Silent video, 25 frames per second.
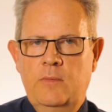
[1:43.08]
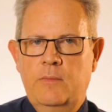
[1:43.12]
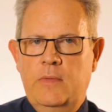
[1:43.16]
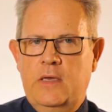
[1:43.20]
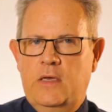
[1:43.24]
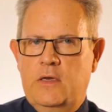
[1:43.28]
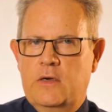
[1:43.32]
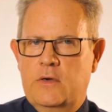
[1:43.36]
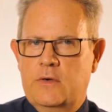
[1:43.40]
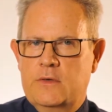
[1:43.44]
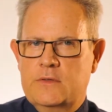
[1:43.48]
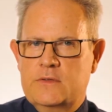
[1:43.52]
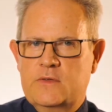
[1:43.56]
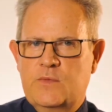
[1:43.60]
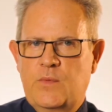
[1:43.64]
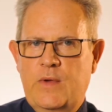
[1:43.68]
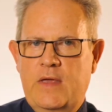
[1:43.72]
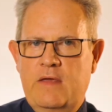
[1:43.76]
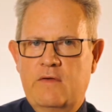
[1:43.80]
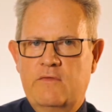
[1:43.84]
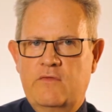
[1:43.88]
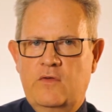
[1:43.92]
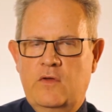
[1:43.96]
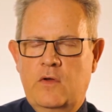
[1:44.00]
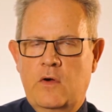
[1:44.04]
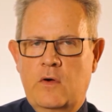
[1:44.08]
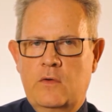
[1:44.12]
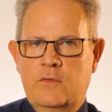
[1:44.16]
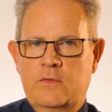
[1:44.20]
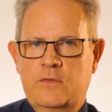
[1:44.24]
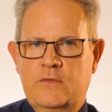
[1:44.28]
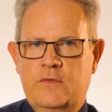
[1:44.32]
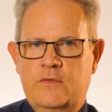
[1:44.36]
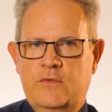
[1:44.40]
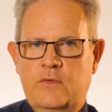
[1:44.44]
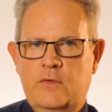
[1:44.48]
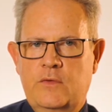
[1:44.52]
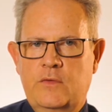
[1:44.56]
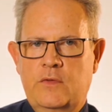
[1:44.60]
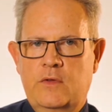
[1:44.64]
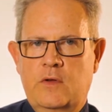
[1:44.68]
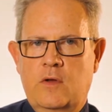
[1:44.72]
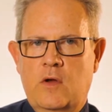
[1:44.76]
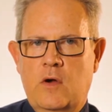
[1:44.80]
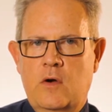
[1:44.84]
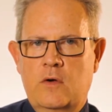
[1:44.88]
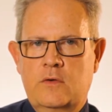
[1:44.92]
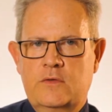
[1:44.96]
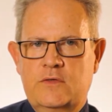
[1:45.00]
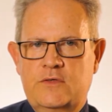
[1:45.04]
because we have gone through the
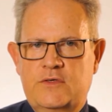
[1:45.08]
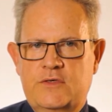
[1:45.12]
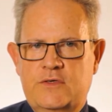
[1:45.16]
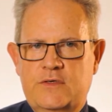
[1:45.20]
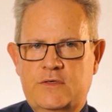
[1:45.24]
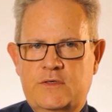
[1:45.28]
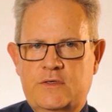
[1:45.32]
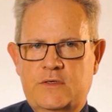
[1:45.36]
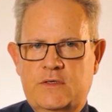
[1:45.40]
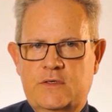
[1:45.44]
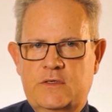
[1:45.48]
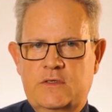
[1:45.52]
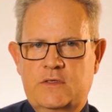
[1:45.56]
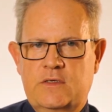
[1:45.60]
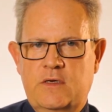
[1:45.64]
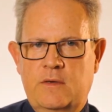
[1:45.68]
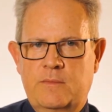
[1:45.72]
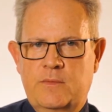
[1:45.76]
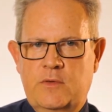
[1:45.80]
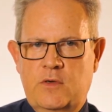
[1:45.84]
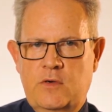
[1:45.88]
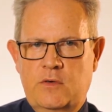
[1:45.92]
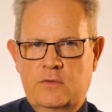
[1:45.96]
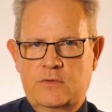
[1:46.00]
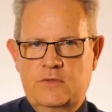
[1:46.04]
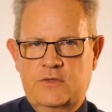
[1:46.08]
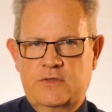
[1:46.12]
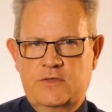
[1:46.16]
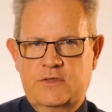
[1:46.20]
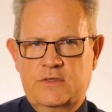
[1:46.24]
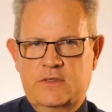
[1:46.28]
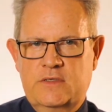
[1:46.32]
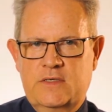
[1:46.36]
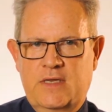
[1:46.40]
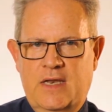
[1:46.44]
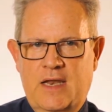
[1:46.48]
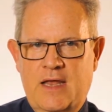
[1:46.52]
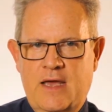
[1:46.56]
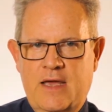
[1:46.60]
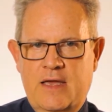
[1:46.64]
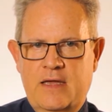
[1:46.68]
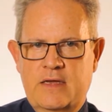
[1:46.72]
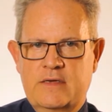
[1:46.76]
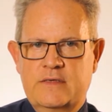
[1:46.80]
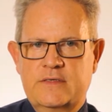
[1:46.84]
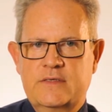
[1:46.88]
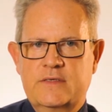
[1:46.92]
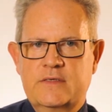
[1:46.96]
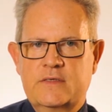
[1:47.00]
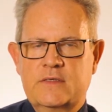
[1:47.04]
conscious, the subconscious
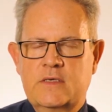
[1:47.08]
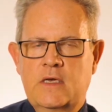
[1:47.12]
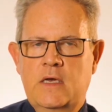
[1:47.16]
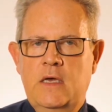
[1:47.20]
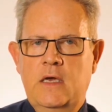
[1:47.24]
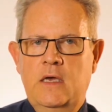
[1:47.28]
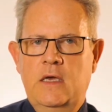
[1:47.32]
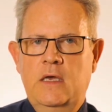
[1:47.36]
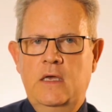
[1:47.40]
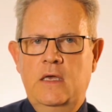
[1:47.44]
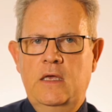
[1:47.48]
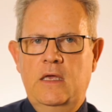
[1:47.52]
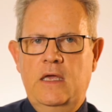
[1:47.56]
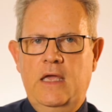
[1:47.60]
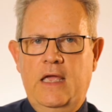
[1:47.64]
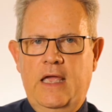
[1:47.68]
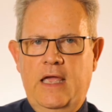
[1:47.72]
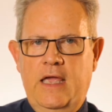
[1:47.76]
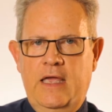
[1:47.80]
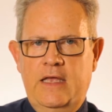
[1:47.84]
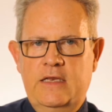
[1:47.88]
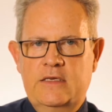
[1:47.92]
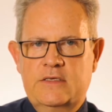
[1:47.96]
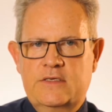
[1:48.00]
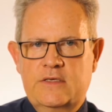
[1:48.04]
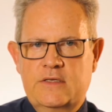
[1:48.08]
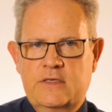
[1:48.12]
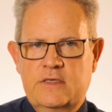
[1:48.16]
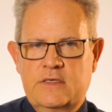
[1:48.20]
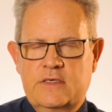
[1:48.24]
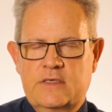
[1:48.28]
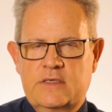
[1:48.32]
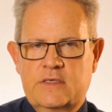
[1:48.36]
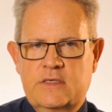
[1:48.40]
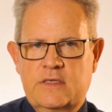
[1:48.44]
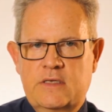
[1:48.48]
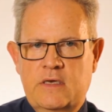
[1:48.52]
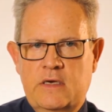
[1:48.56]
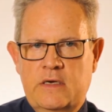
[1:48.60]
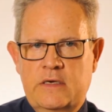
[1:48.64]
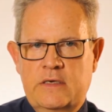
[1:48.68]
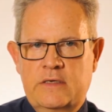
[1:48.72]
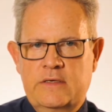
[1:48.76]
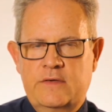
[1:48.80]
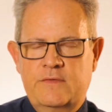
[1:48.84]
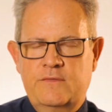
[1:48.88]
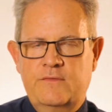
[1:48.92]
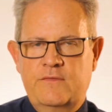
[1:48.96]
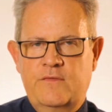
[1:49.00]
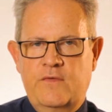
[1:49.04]
layers into this
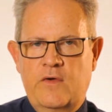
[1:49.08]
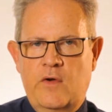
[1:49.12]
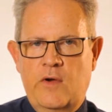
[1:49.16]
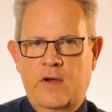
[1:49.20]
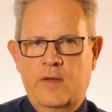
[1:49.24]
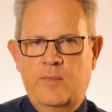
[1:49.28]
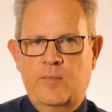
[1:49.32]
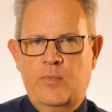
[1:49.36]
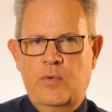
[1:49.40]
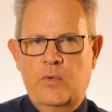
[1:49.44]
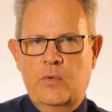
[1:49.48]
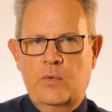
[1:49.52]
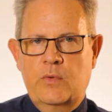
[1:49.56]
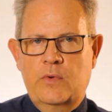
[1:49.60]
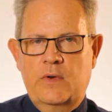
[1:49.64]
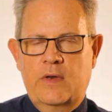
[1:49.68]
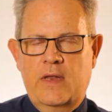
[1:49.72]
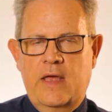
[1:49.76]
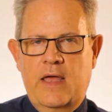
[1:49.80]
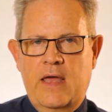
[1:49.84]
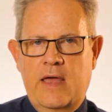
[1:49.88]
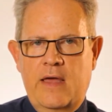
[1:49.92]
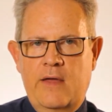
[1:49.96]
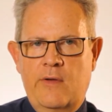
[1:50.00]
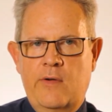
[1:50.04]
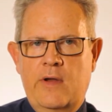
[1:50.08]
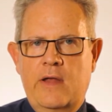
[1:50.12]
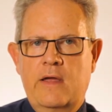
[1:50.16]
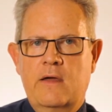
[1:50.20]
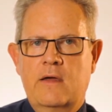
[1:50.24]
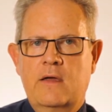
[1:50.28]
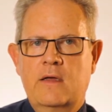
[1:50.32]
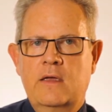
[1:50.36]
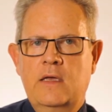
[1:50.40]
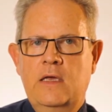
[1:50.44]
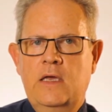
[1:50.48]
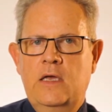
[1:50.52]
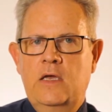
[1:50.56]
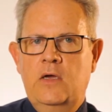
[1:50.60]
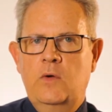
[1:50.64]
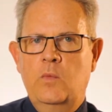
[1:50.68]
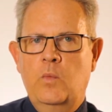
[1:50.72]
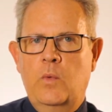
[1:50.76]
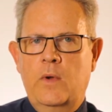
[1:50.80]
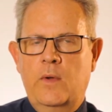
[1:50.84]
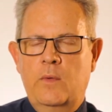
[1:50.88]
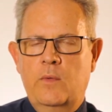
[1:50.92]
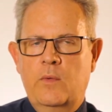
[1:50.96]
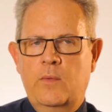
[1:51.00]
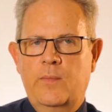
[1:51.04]
third and very important area,
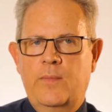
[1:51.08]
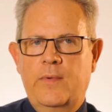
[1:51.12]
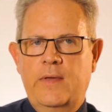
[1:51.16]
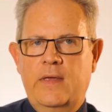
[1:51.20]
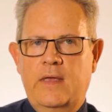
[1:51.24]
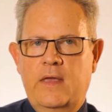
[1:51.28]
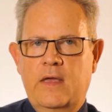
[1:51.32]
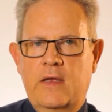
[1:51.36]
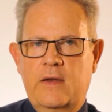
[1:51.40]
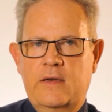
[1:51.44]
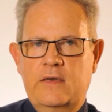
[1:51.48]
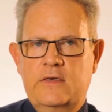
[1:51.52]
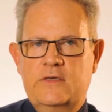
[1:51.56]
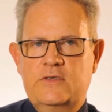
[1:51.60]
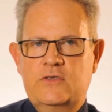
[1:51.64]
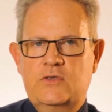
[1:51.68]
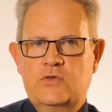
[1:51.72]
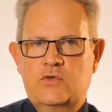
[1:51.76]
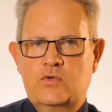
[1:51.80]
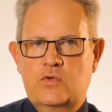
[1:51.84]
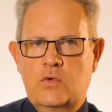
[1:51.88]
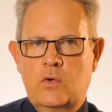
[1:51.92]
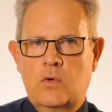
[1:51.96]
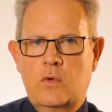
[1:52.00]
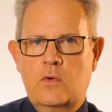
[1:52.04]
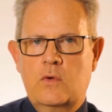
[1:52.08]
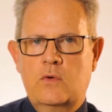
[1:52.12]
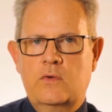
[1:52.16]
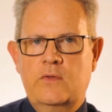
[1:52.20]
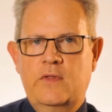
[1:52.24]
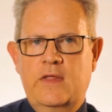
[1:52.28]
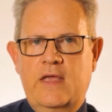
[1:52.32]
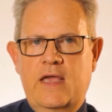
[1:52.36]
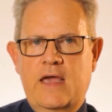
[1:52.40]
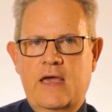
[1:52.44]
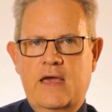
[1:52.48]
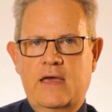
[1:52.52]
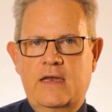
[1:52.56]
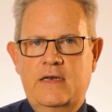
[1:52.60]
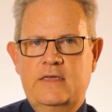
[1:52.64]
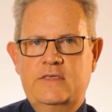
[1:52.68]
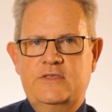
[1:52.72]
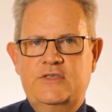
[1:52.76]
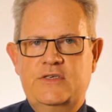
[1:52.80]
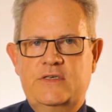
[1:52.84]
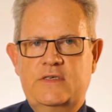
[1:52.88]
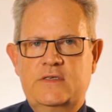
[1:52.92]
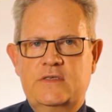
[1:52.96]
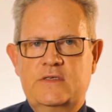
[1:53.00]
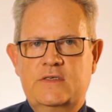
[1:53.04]
we will begin to draw on the
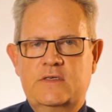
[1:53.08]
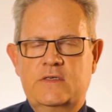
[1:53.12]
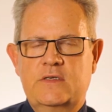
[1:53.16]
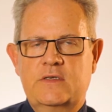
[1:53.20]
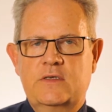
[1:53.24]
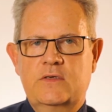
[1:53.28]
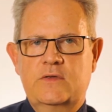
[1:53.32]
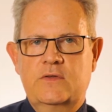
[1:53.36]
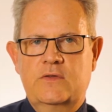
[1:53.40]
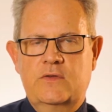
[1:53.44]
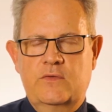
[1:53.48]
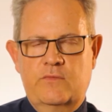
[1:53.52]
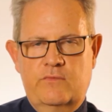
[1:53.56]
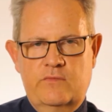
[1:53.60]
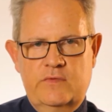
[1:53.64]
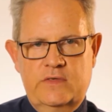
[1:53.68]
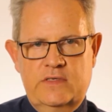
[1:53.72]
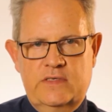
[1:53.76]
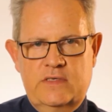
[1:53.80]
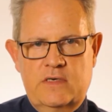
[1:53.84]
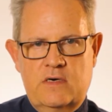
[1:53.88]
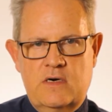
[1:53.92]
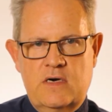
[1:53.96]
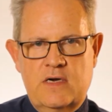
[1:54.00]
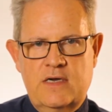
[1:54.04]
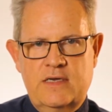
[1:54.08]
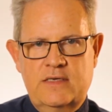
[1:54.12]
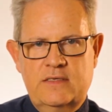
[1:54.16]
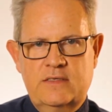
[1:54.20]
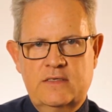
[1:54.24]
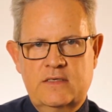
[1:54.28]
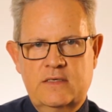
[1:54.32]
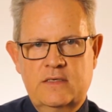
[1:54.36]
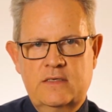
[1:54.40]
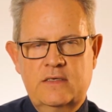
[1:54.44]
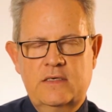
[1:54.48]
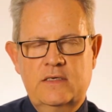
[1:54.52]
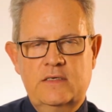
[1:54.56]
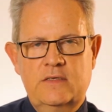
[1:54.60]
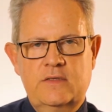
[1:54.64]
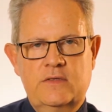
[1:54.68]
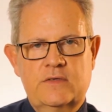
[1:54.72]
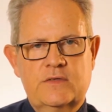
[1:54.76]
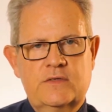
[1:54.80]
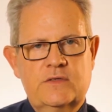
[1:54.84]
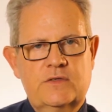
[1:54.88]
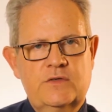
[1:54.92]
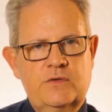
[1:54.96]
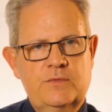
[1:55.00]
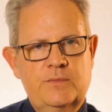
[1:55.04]
energies that reside in the
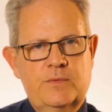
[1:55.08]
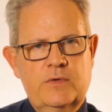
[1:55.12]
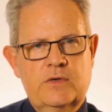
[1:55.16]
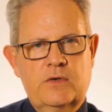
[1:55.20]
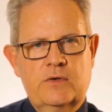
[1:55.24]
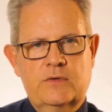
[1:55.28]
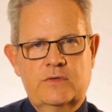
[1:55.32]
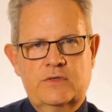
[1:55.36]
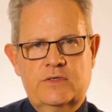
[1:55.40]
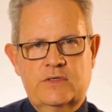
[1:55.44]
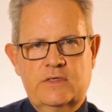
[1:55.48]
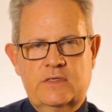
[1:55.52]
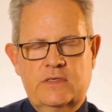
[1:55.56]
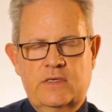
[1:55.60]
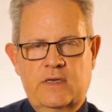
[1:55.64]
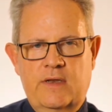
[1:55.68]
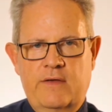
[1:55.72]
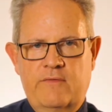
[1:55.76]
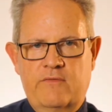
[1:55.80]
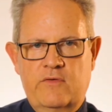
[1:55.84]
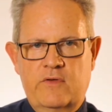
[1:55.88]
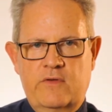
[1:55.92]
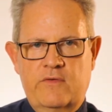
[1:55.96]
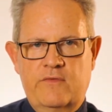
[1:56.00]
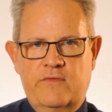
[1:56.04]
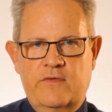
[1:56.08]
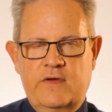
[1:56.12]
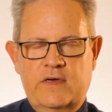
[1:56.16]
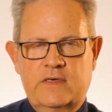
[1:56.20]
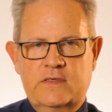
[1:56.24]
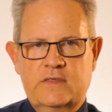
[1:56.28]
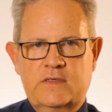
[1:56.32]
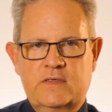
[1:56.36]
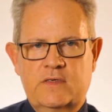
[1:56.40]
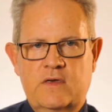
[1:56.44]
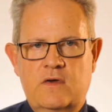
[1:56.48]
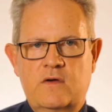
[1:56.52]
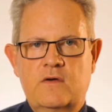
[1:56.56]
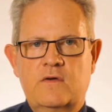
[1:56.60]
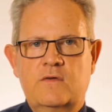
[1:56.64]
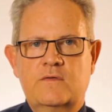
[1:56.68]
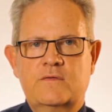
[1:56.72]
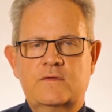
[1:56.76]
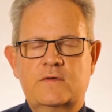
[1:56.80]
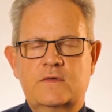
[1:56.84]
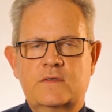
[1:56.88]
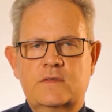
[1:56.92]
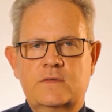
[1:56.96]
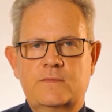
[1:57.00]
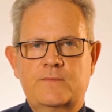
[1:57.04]
superconscious level of
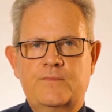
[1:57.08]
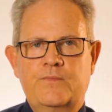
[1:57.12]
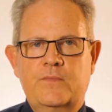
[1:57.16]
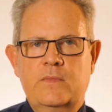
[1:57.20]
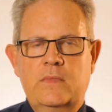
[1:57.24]
ourselves.